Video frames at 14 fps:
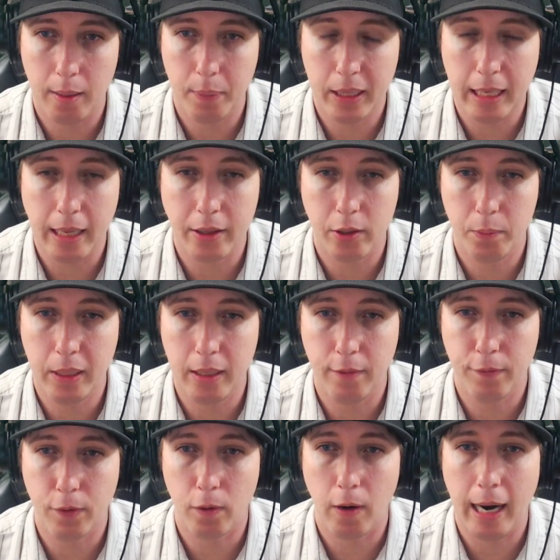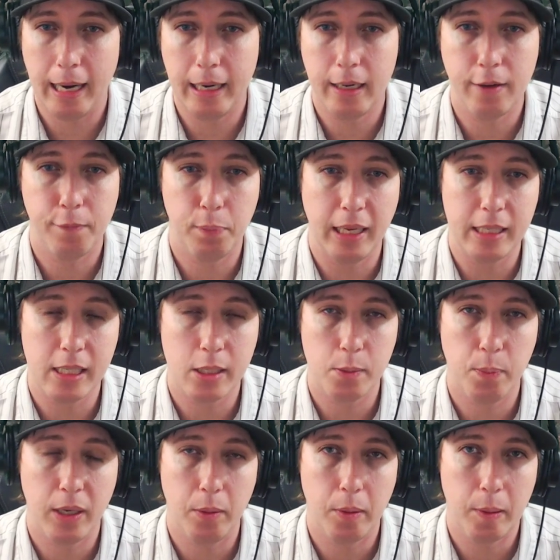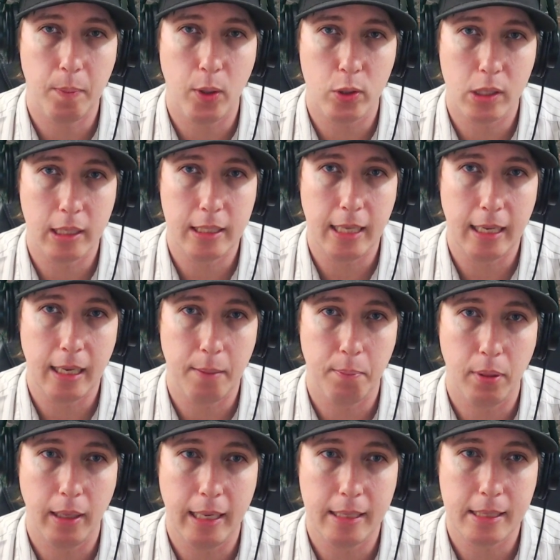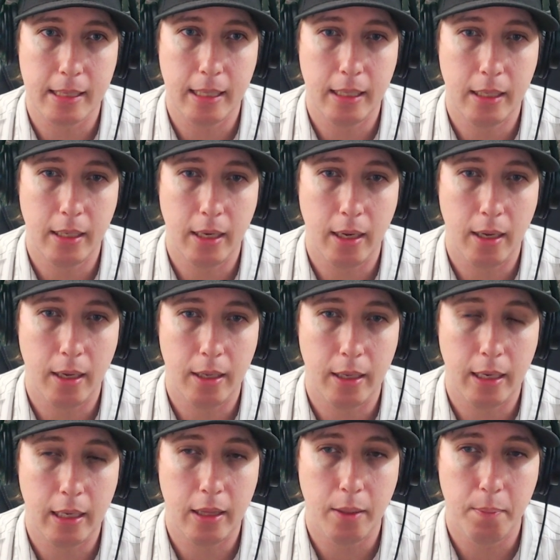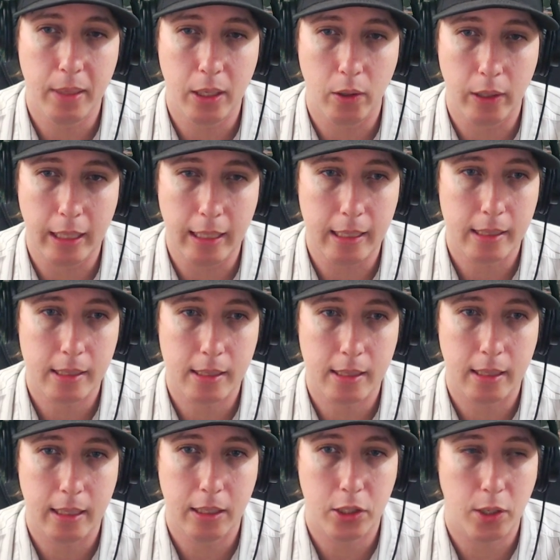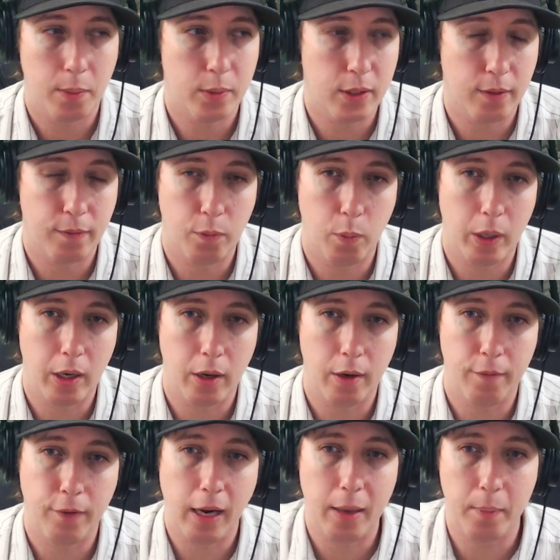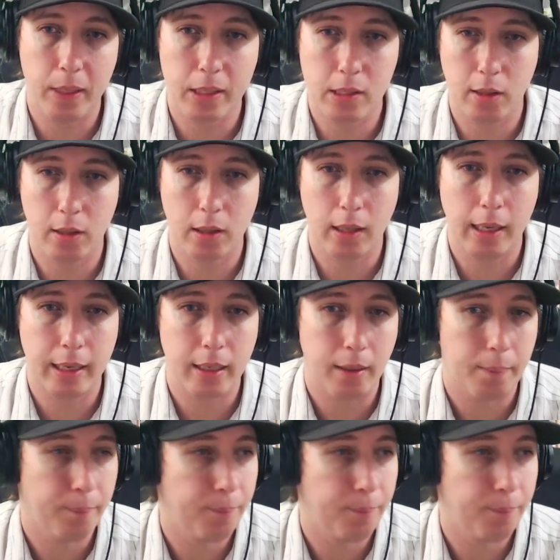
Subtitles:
yeah, there'll be a variety of places, but it'll be mostly taking place in the Middle East in terms of what our environments look like.